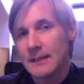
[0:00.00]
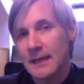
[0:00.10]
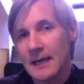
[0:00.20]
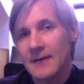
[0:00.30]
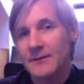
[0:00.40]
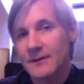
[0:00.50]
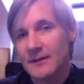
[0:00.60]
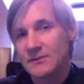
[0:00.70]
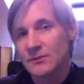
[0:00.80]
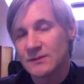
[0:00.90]
and the
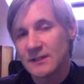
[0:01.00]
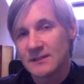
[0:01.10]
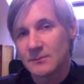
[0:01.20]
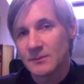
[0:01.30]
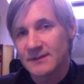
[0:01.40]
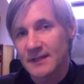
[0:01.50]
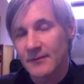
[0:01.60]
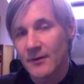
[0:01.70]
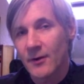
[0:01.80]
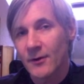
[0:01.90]
association with
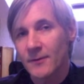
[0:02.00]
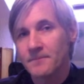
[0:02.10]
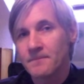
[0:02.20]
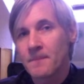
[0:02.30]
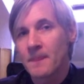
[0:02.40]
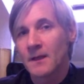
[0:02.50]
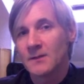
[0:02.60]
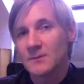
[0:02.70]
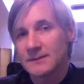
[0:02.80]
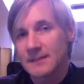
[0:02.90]
self-harm, because
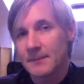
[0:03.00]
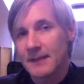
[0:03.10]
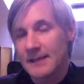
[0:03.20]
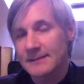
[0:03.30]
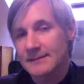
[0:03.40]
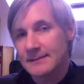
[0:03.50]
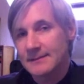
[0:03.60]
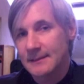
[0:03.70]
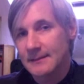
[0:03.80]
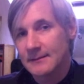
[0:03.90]
we simply asked these
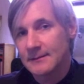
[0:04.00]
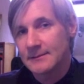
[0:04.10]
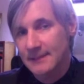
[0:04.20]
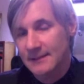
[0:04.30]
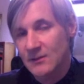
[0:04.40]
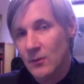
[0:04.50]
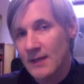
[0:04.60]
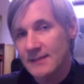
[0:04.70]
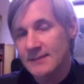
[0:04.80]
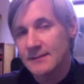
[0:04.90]
six
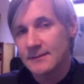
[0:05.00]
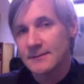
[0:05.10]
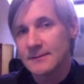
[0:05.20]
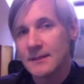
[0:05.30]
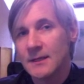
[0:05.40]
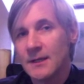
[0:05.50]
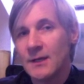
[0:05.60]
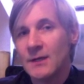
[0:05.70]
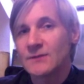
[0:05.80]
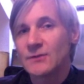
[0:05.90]
questions.
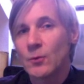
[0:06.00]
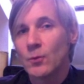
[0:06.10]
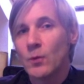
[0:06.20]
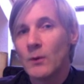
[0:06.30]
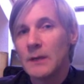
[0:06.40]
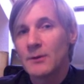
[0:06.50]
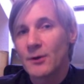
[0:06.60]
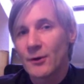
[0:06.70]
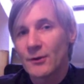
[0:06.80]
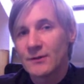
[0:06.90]
So what we would
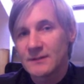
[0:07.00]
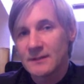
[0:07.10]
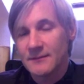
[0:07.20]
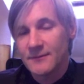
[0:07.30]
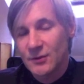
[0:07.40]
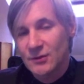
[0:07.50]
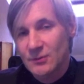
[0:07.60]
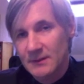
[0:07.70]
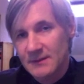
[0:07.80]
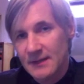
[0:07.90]
urge in future
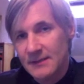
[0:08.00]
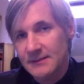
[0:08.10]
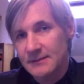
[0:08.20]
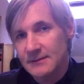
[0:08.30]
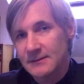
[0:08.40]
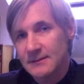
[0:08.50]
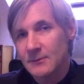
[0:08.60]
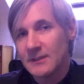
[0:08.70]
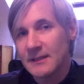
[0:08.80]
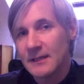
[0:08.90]
research is that we
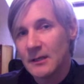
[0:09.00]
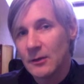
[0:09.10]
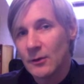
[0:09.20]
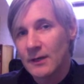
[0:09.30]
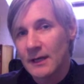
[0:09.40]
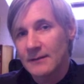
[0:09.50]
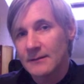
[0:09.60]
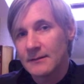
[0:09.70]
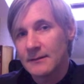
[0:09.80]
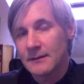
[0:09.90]
need to look at
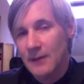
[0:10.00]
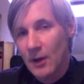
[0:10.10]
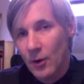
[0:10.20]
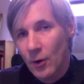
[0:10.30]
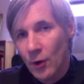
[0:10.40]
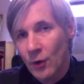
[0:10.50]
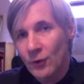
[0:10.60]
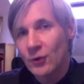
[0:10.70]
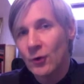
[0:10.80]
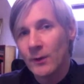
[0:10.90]
the
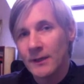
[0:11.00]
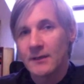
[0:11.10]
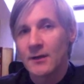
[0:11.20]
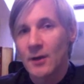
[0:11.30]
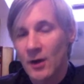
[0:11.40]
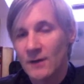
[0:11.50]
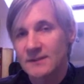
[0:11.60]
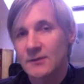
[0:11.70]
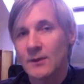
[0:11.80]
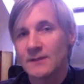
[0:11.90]
ongoing
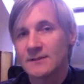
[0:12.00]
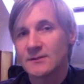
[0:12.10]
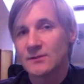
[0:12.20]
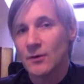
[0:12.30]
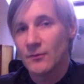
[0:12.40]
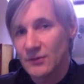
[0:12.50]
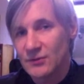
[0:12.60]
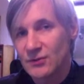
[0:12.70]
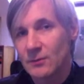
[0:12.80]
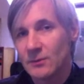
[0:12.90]
consequences of the
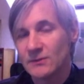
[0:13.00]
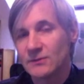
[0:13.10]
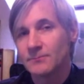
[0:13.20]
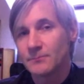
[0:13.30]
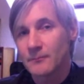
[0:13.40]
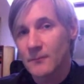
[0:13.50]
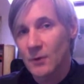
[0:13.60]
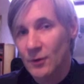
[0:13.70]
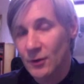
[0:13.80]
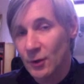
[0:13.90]
Troubles
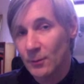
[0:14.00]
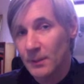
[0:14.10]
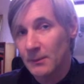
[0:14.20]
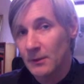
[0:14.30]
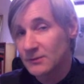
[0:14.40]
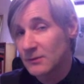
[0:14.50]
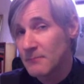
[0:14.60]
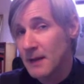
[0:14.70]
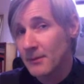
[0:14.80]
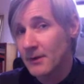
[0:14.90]
on our young people. Because
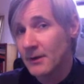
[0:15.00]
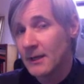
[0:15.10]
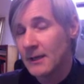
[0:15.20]
remember,